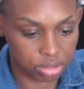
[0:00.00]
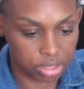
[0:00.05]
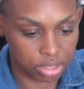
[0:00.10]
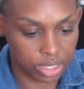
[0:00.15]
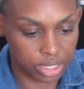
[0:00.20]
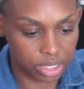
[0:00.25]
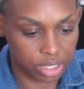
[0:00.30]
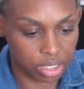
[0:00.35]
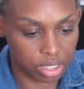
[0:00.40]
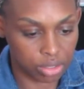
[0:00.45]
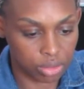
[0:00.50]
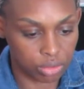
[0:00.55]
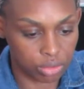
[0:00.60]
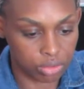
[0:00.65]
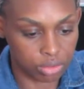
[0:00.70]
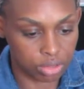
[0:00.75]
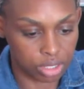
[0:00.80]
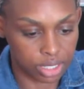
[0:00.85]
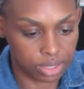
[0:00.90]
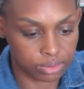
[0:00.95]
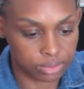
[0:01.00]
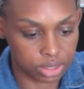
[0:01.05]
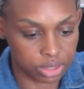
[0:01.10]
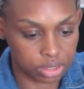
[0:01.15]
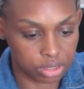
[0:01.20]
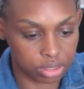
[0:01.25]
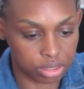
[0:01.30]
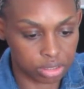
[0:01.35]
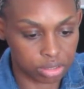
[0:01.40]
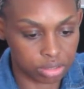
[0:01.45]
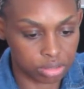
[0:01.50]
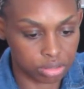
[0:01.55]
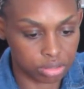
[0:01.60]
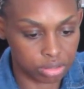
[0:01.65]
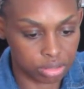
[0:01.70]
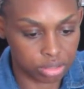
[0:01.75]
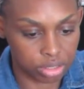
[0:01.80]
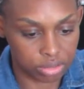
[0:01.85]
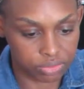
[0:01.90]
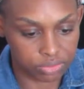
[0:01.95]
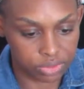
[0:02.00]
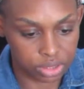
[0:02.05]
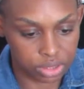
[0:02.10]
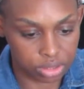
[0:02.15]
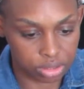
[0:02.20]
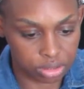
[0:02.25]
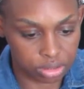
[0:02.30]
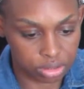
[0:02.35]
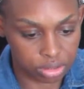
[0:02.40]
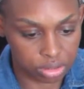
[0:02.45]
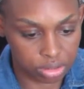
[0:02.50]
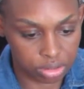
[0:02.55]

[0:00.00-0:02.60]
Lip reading: Not a whole lot, just enough to